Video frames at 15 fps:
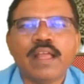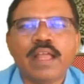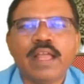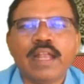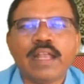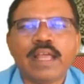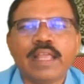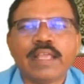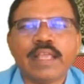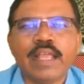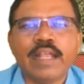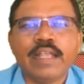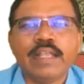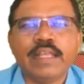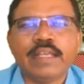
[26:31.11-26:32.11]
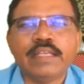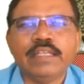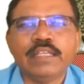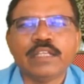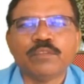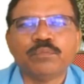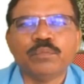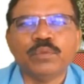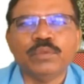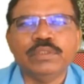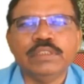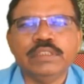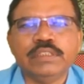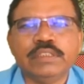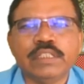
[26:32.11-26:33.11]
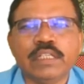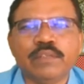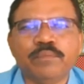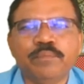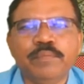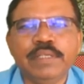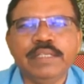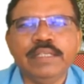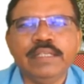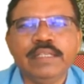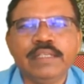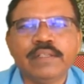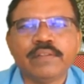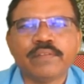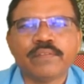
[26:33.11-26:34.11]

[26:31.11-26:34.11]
And I can take here position B.